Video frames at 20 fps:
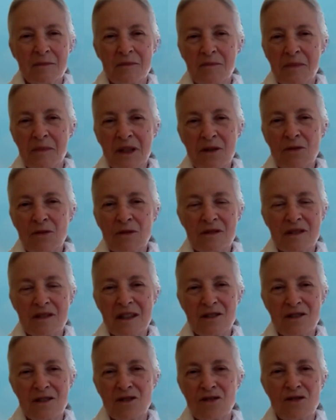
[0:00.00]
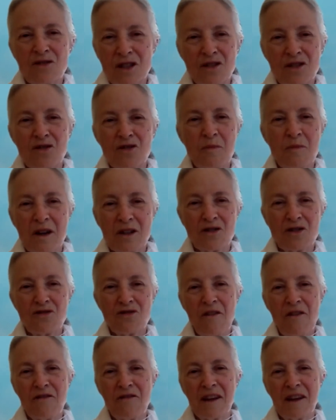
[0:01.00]
because there's too much
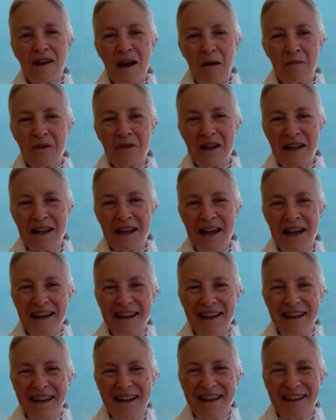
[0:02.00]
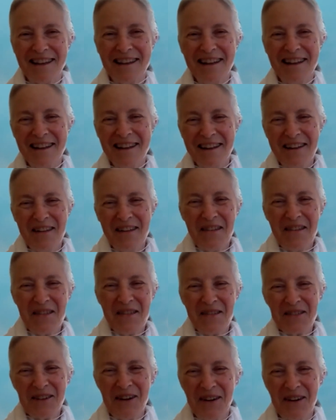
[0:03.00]
traffic happening
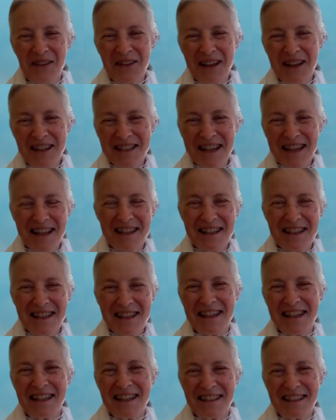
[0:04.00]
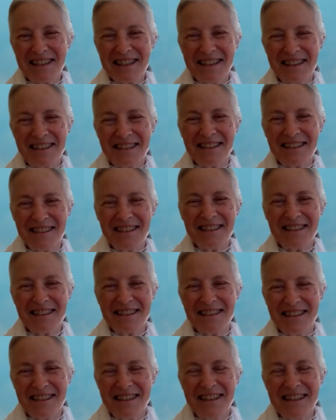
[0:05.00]
of all those other things. Yeah, yeah.
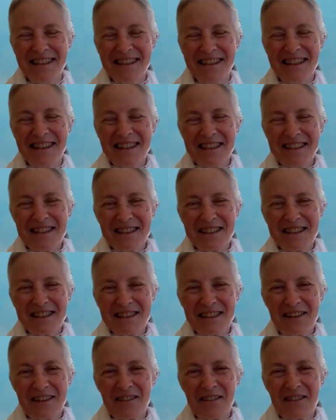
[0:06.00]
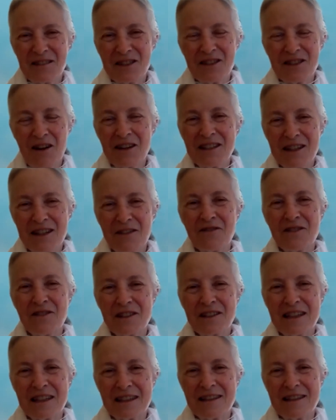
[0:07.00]
So I
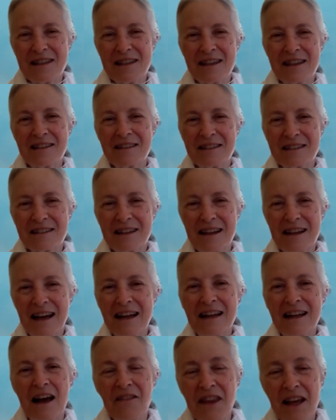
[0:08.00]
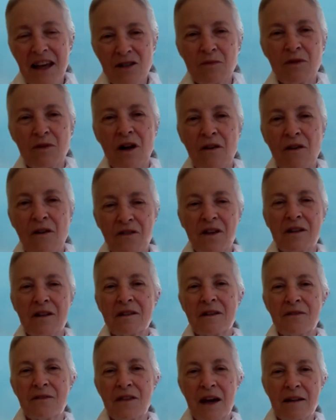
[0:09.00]
definitely think, and that's what I feel,
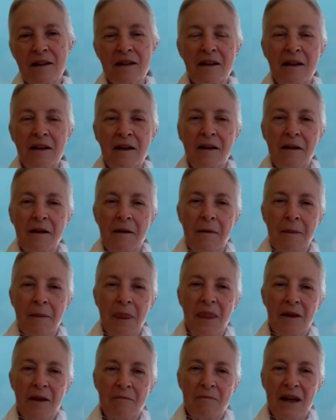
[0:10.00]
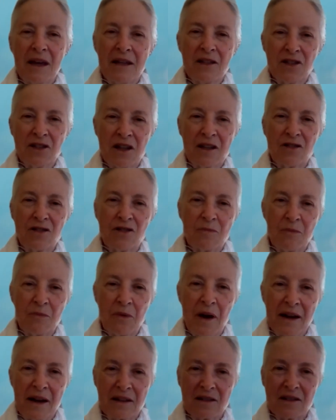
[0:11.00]
that the meditation
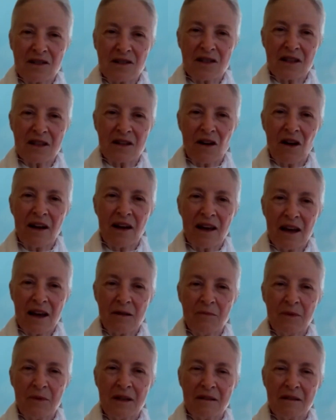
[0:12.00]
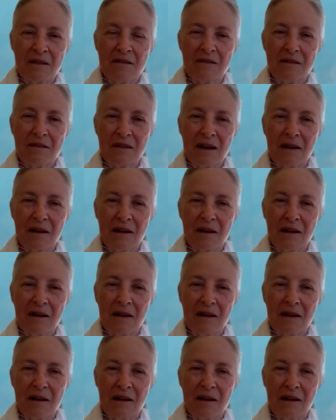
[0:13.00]
practice that I had been